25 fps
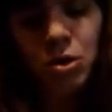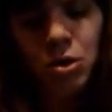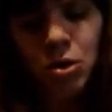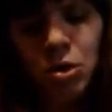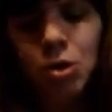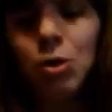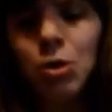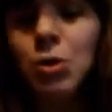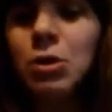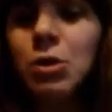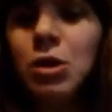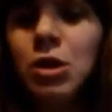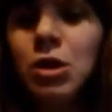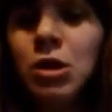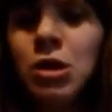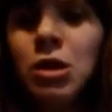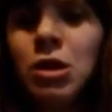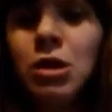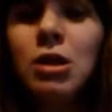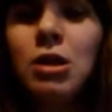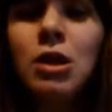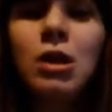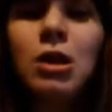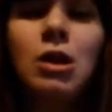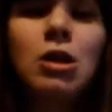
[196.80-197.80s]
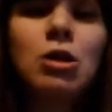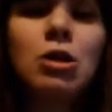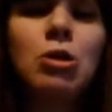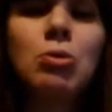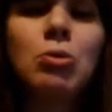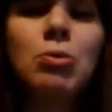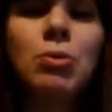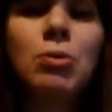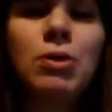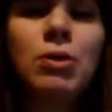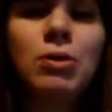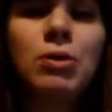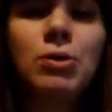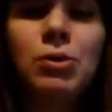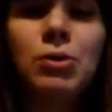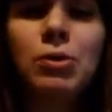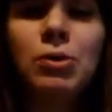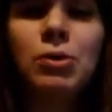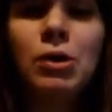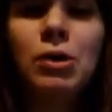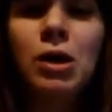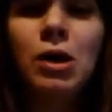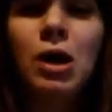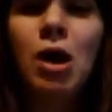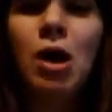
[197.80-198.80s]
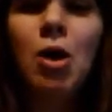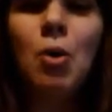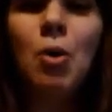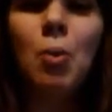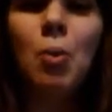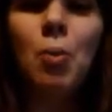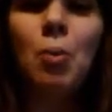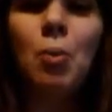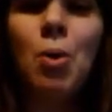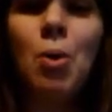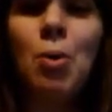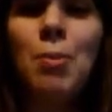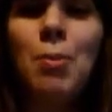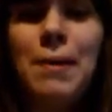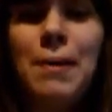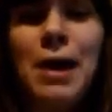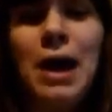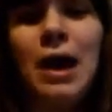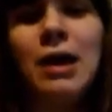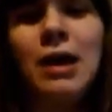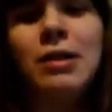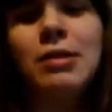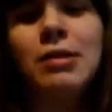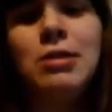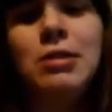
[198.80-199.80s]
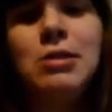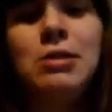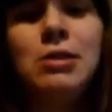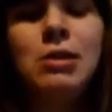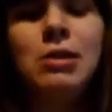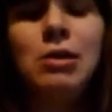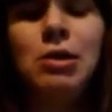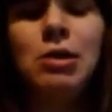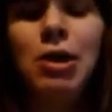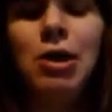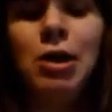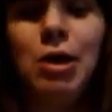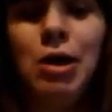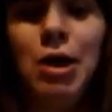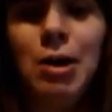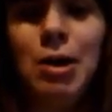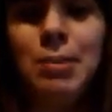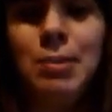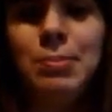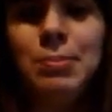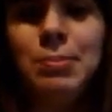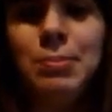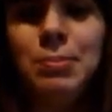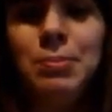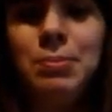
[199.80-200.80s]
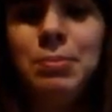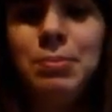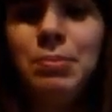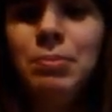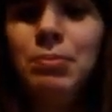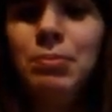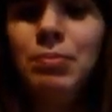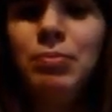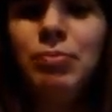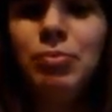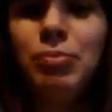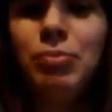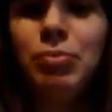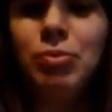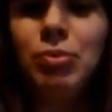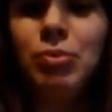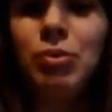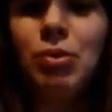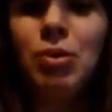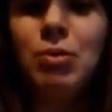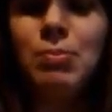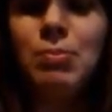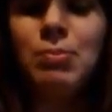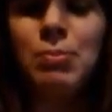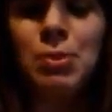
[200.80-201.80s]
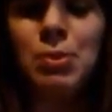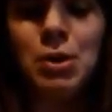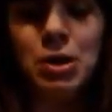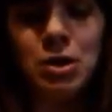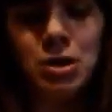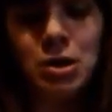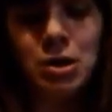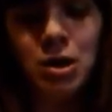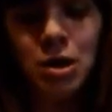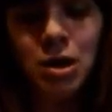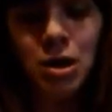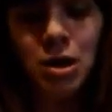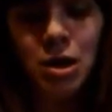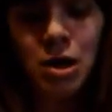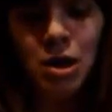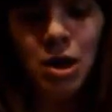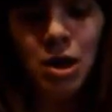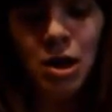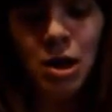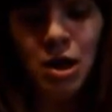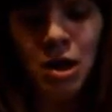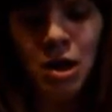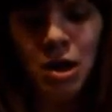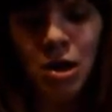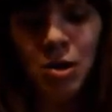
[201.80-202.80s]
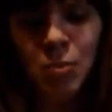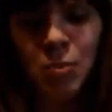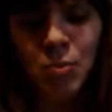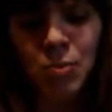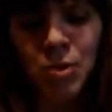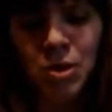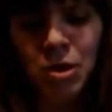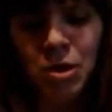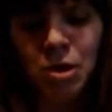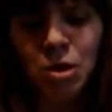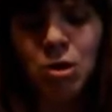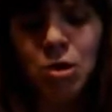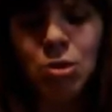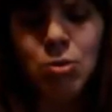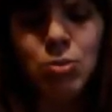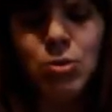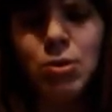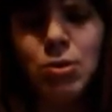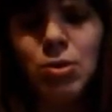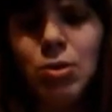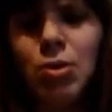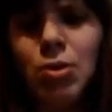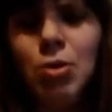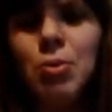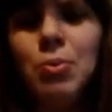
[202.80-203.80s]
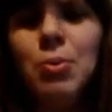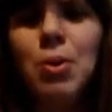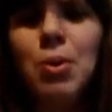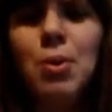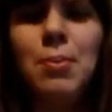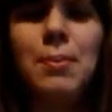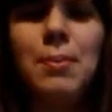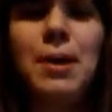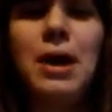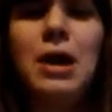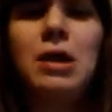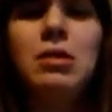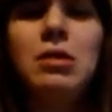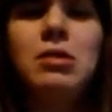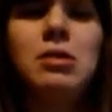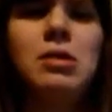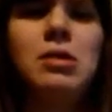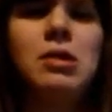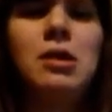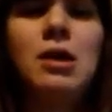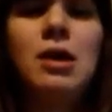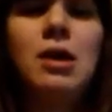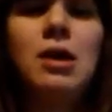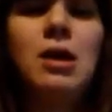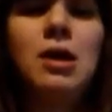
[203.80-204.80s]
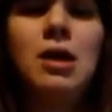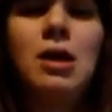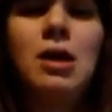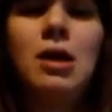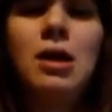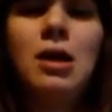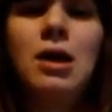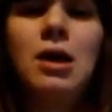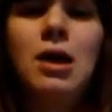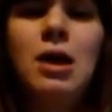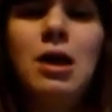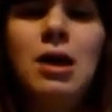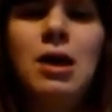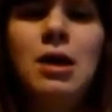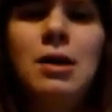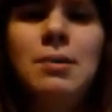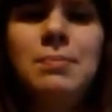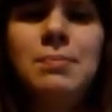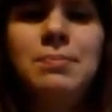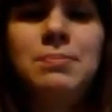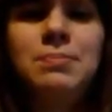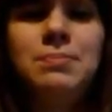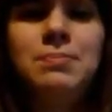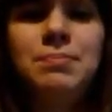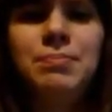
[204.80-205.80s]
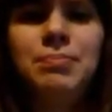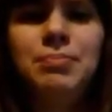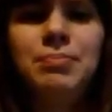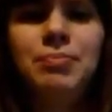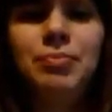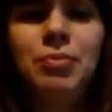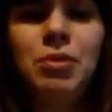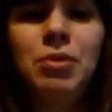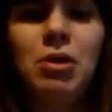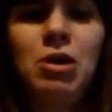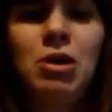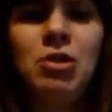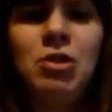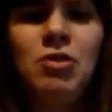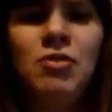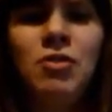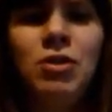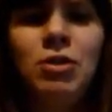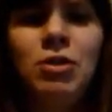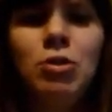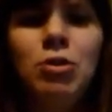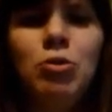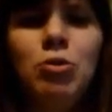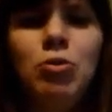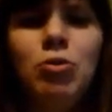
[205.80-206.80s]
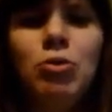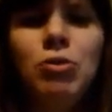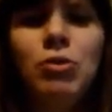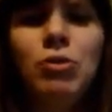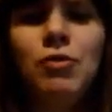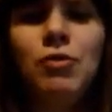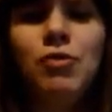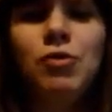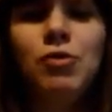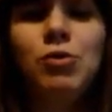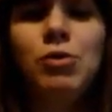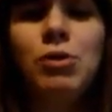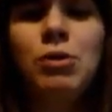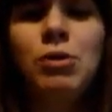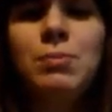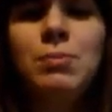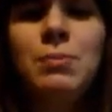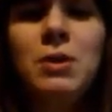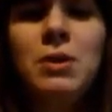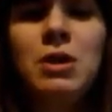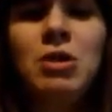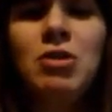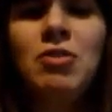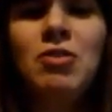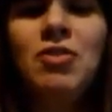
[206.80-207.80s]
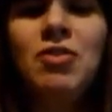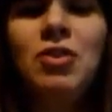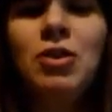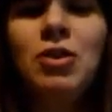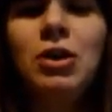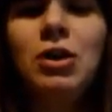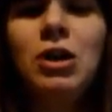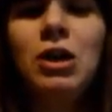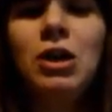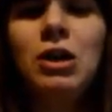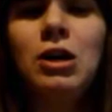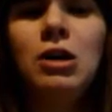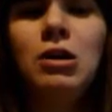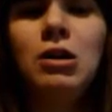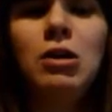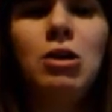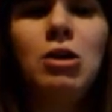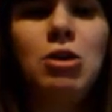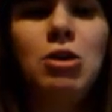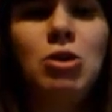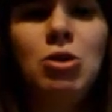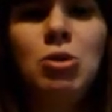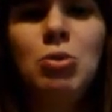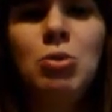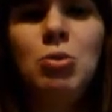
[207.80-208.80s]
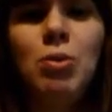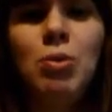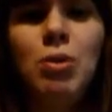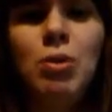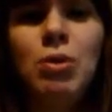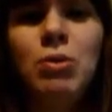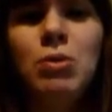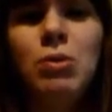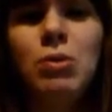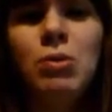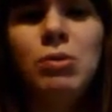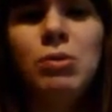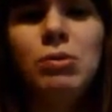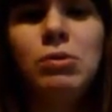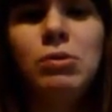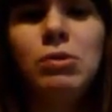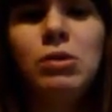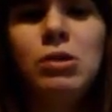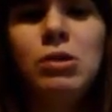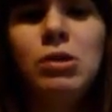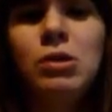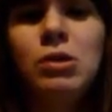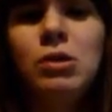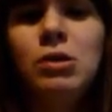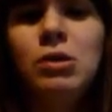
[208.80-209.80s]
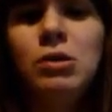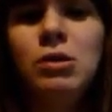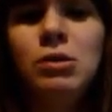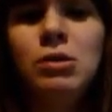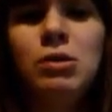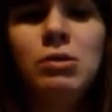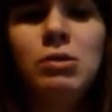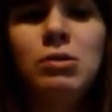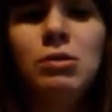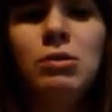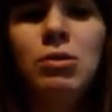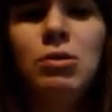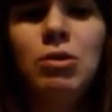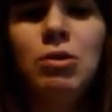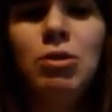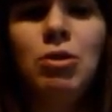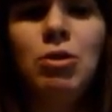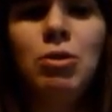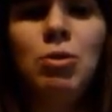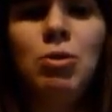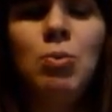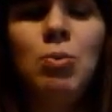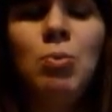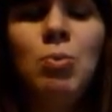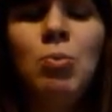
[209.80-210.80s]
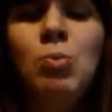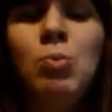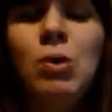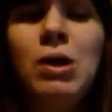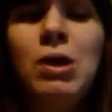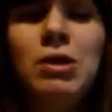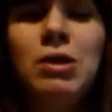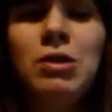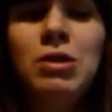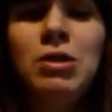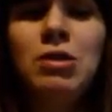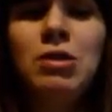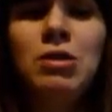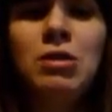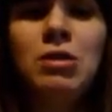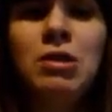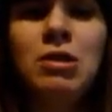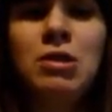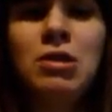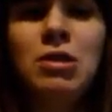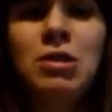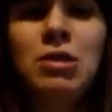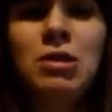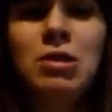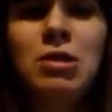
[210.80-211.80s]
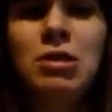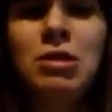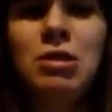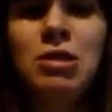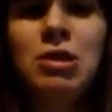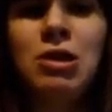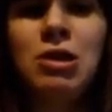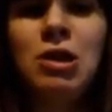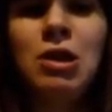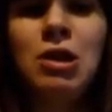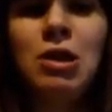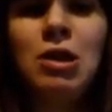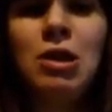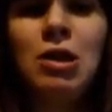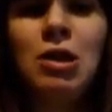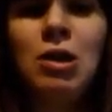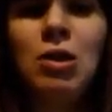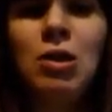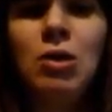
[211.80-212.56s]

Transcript: So, this is a historical romance um, book. And with historical romance, um, it's very true to form, it's very historical with the the